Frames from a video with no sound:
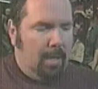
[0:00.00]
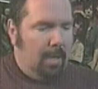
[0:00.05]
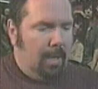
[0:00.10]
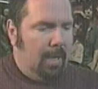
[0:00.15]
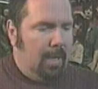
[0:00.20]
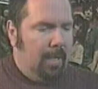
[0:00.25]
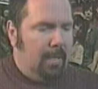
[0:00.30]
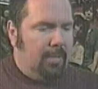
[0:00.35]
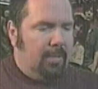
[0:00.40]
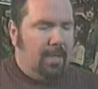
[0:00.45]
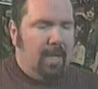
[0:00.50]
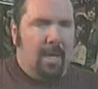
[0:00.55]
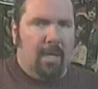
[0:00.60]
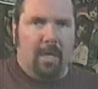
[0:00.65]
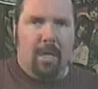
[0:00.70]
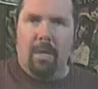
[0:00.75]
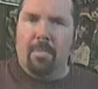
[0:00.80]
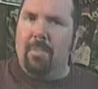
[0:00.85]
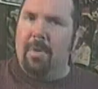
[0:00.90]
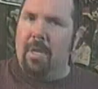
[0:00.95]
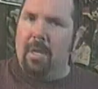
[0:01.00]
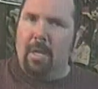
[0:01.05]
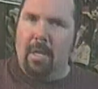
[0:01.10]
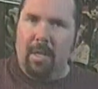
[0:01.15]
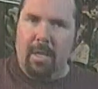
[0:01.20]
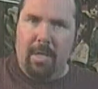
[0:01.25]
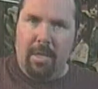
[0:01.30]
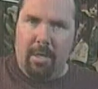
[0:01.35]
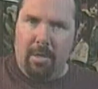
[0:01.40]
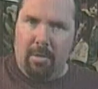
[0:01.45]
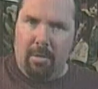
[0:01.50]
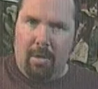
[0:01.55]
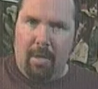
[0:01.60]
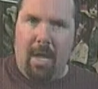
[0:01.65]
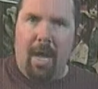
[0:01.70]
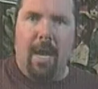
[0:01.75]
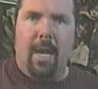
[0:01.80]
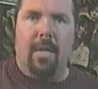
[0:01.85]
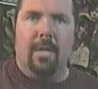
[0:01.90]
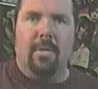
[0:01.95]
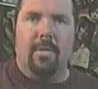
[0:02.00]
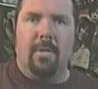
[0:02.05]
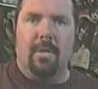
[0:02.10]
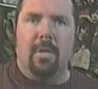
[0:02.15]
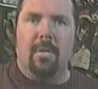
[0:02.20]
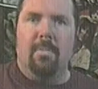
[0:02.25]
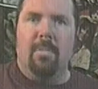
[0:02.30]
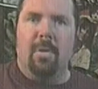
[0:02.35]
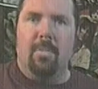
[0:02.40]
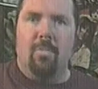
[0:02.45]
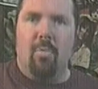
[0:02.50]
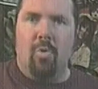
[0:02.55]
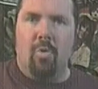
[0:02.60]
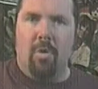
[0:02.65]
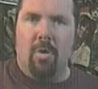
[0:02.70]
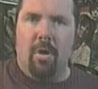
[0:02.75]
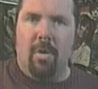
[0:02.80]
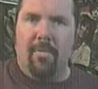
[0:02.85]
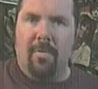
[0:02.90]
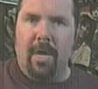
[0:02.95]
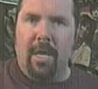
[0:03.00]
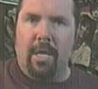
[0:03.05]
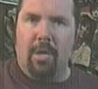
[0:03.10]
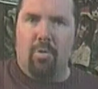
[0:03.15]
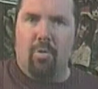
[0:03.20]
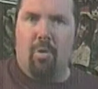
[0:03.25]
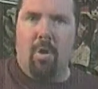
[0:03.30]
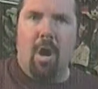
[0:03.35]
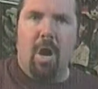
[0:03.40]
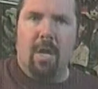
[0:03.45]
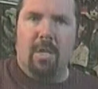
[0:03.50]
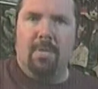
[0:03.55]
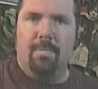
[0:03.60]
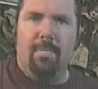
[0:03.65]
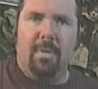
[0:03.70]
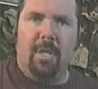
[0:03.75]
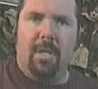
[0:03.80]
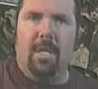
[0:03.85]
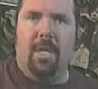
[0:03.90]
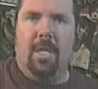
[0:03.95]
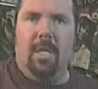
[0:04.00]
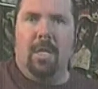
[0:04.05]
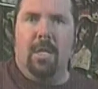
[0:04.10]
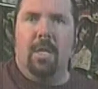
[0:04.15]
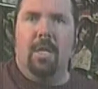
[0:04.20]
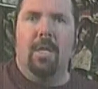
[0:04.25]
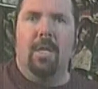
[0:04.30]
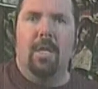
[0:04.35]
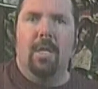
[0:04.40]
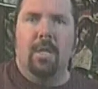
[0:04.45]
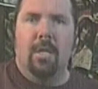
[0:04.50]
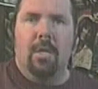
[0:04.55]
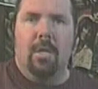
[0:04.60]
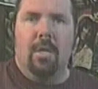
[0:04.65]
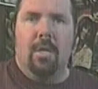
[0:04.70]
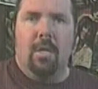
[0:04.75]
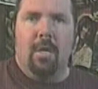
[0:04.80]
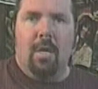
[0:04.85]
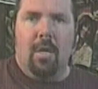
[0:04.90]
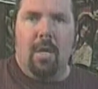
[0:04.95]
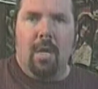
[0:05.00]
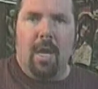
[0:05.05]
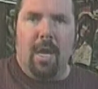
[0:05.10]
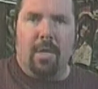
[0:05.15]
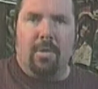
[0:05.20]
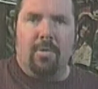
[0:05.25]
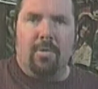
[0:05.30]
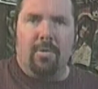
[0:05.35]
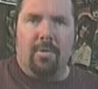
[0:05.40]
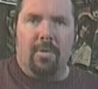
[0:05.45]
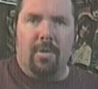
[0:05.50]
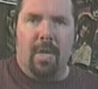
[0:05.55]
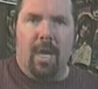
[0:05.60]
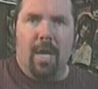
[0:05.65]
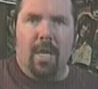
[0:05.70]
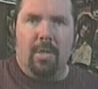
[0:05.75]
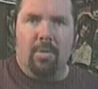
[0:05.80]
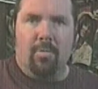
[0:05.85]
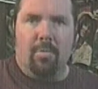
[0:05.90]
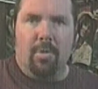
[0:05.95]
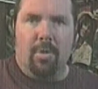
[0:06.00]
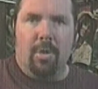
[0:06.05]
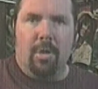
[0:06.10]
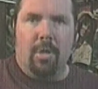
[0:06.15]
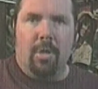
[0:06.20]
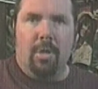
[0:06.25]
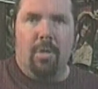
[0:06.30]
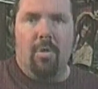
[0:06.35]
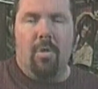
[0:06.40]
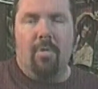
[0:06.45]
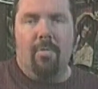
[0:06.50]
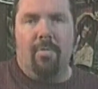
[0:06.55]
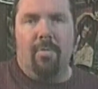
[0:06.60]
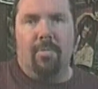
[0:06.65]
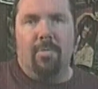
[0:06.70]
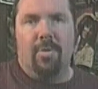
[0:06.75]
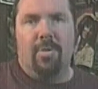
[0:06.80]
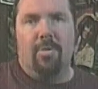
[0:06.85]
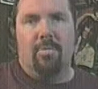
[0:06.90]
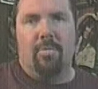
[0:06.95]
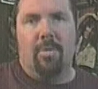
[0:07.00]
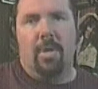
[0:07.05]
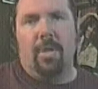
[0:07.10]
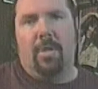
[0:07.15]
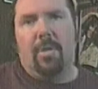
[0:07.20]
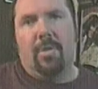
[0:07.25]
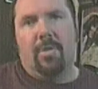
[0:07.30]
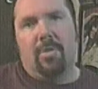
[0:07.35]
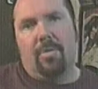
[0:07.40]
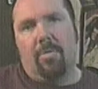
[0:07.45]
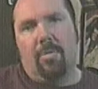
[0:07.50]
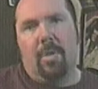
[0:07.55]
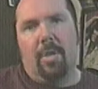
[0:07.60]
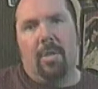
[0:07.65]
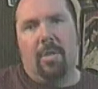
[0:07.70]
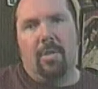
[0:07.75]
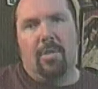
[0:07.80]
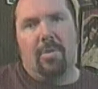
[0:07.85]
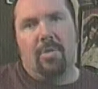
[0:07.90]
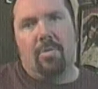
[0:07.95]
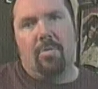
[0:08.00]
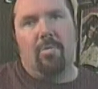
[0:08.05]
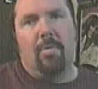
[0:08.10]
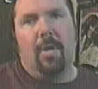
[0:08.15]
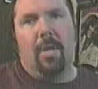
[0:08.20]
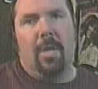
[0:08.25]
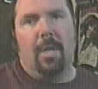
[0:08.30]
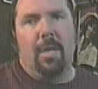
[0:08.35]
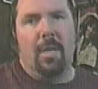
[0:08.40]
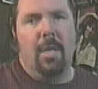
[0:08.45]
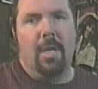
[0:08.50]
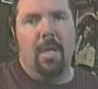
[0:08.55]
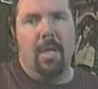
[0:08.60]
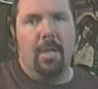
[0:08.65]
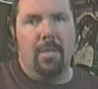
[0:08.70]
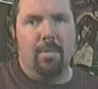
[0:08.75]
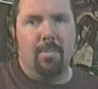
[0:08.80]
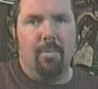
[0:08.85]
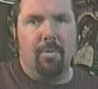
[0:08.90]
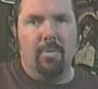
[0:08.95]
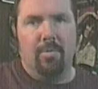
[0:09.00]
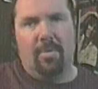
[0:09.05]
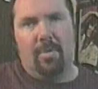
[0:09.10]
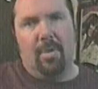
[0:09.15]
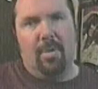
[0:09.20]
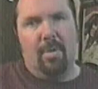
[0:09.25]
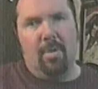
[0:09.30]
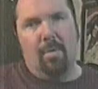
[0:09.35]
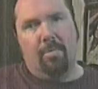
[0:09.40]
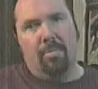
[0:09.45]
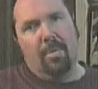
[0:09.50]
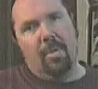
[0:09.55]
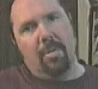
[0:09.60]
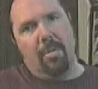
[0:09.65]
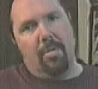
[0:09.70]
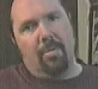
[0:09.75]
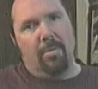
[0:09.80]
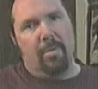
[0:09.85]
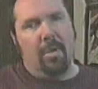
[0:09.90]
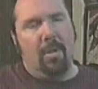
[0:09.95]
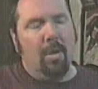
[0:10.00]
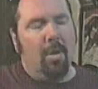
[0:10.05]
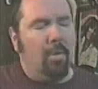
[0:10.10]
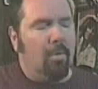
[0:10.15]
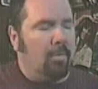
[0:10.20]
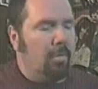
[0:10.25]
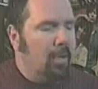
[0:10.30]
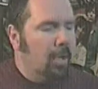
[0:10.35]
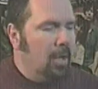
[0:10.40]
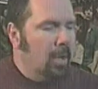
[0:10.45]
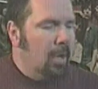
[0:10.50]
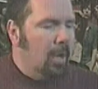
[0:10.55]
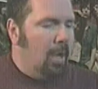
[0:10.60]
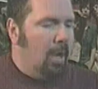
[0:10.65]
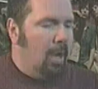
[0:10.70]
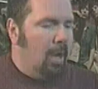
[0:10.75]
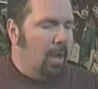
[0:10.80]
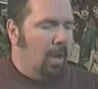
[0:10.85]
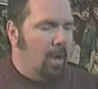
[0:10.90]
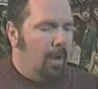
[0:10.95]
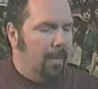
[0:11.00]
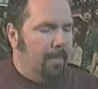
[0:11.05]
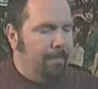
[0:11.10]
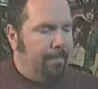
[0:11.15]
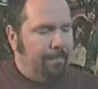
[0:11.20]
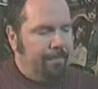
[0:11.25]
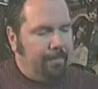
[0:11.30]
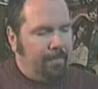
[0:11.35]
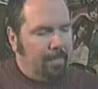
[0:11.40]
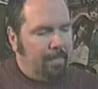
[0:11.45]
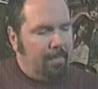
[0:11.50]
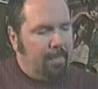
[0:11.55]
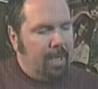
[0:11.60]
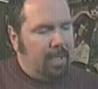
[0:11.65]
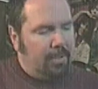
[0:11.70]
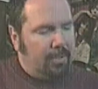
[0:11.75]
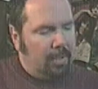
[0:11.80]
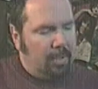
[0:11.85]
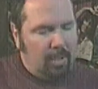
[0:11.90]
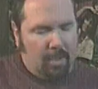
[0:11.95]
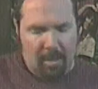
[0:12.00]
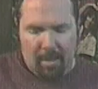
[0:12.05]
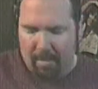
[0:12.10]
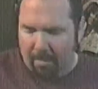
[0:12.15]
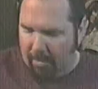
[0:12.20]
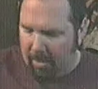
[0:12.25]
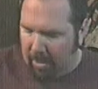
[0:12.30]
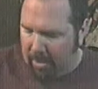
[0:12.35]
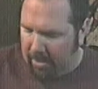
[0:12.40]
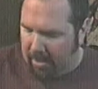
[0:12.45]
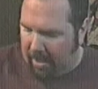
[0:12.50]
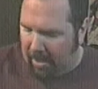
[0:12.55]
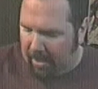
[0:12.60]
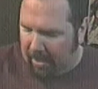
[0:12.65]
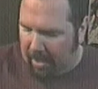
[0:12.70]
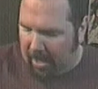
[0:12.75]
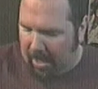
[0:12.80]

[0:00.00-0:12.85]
It's not going to be a linear line, it's going to be more of a cross picking exercise where you're going to go from string to string to string as opposed to note to note to note. Basically I'm going to take